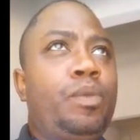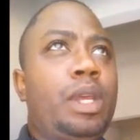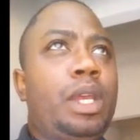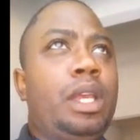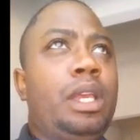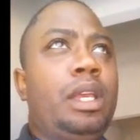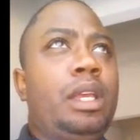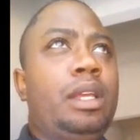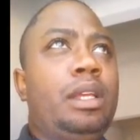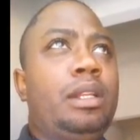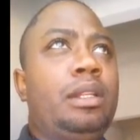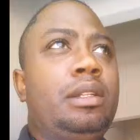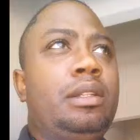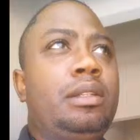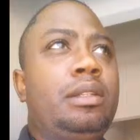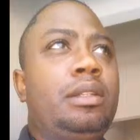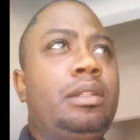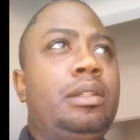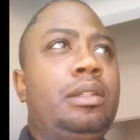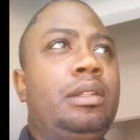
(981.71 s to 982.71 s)
and
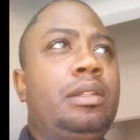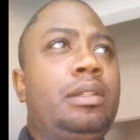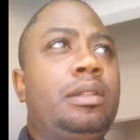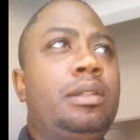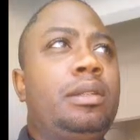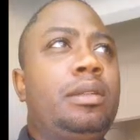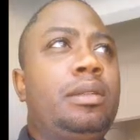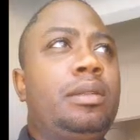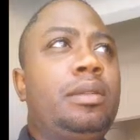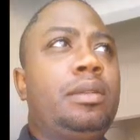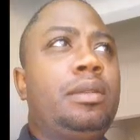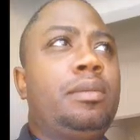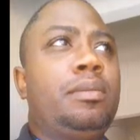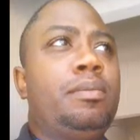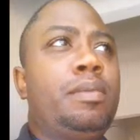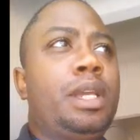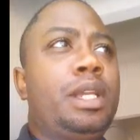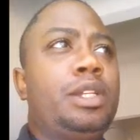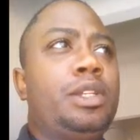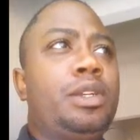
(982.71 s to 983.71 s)

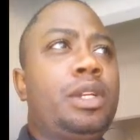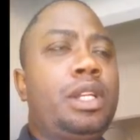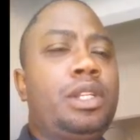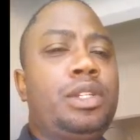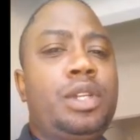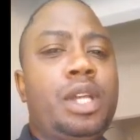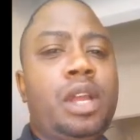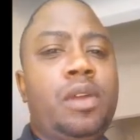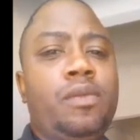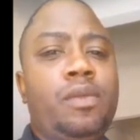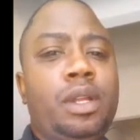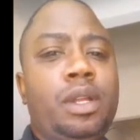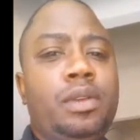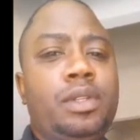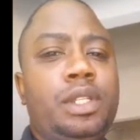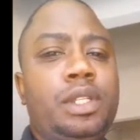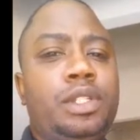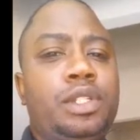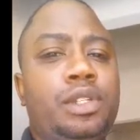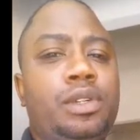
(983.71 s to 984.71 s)
make sure that you have
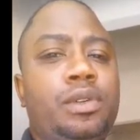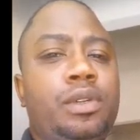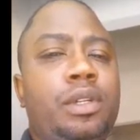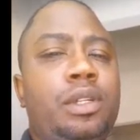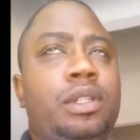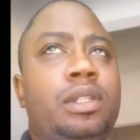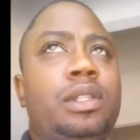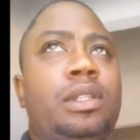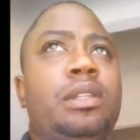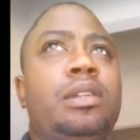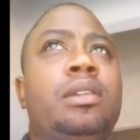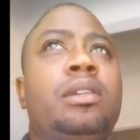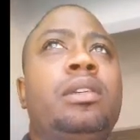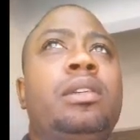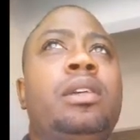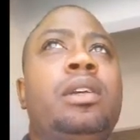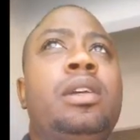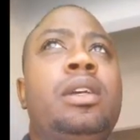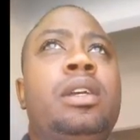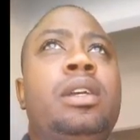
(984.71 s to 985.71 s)
renter's insurance.
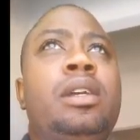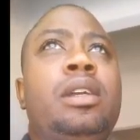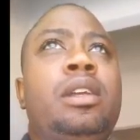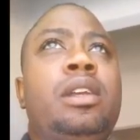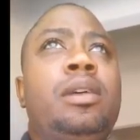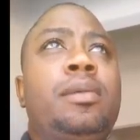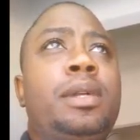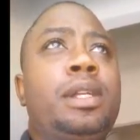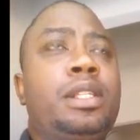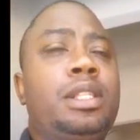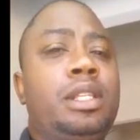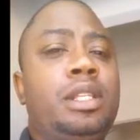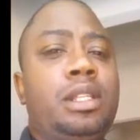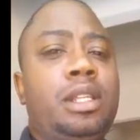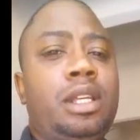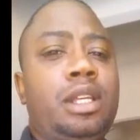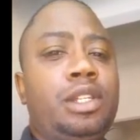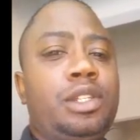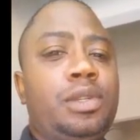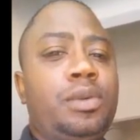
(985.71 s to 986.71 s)
Yeah, because
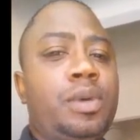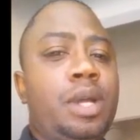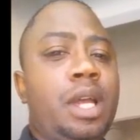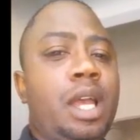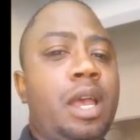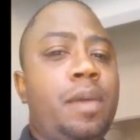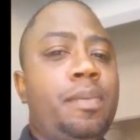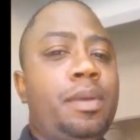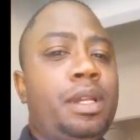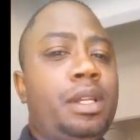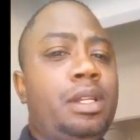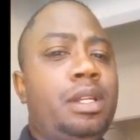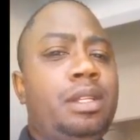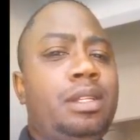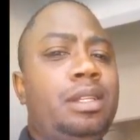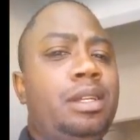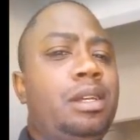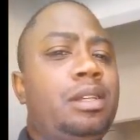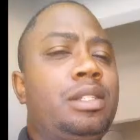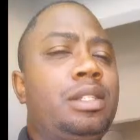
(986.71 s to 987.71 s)
these things do happen, and
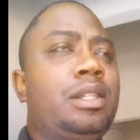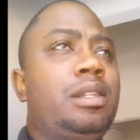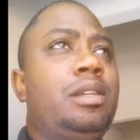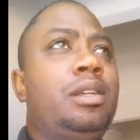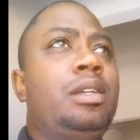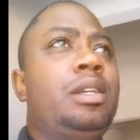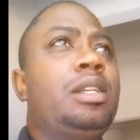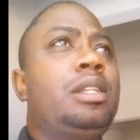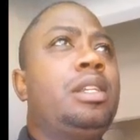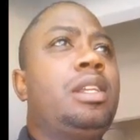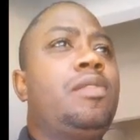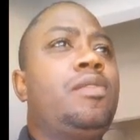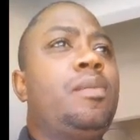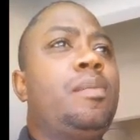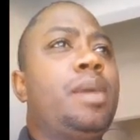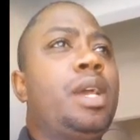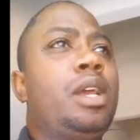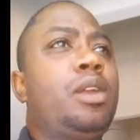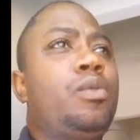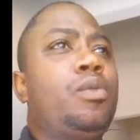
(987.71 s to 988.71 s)
it doesn't
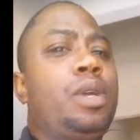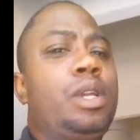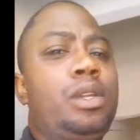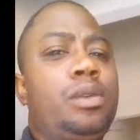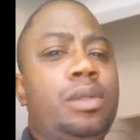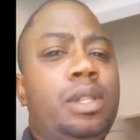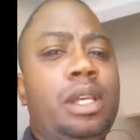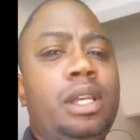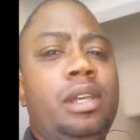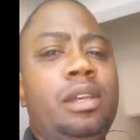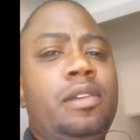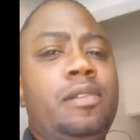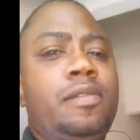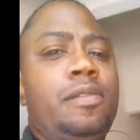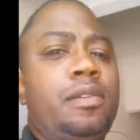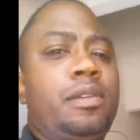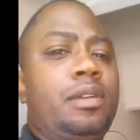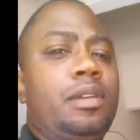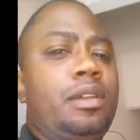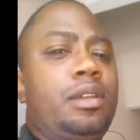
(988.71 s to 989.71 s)
even matter where you
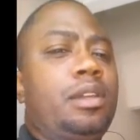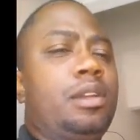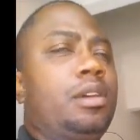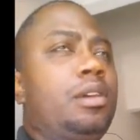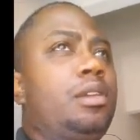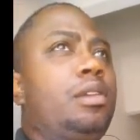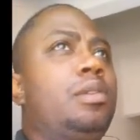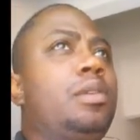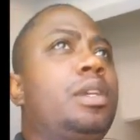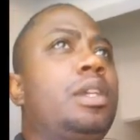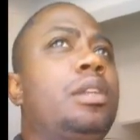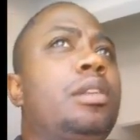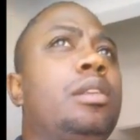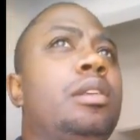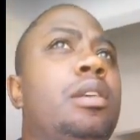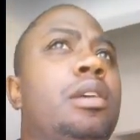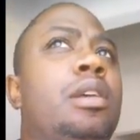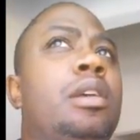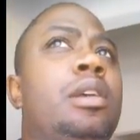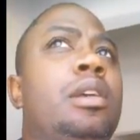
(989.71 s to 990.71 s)
live. You know, you can,
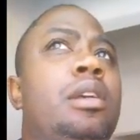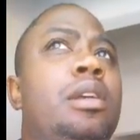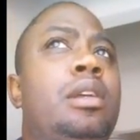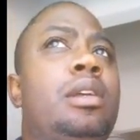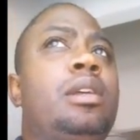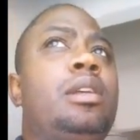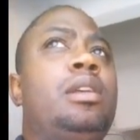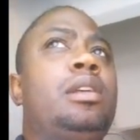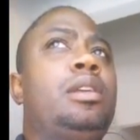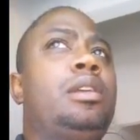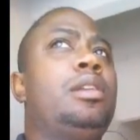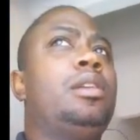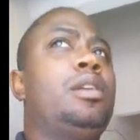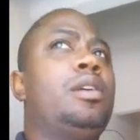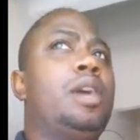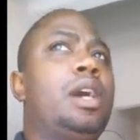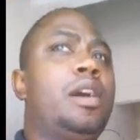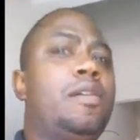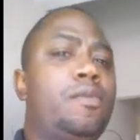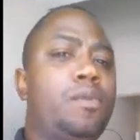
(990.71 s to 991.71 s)
you
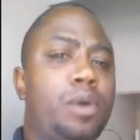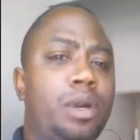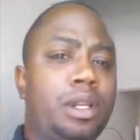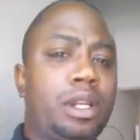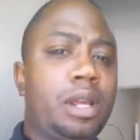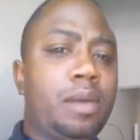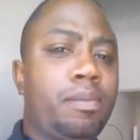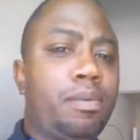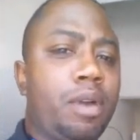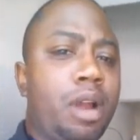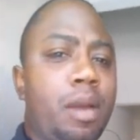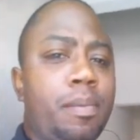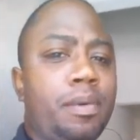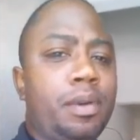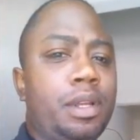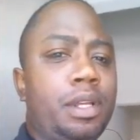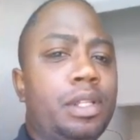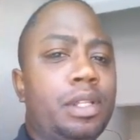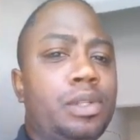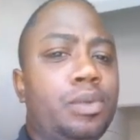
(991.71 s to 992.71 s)
know, I've worked at
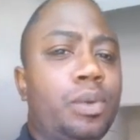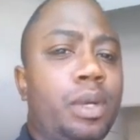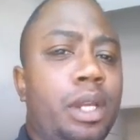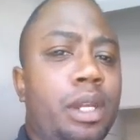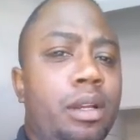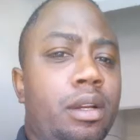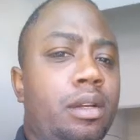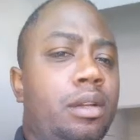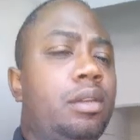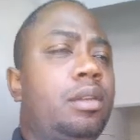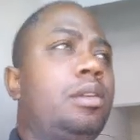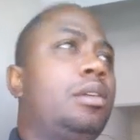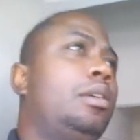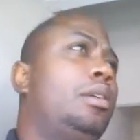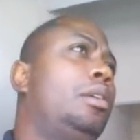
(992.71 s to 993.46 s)
properties where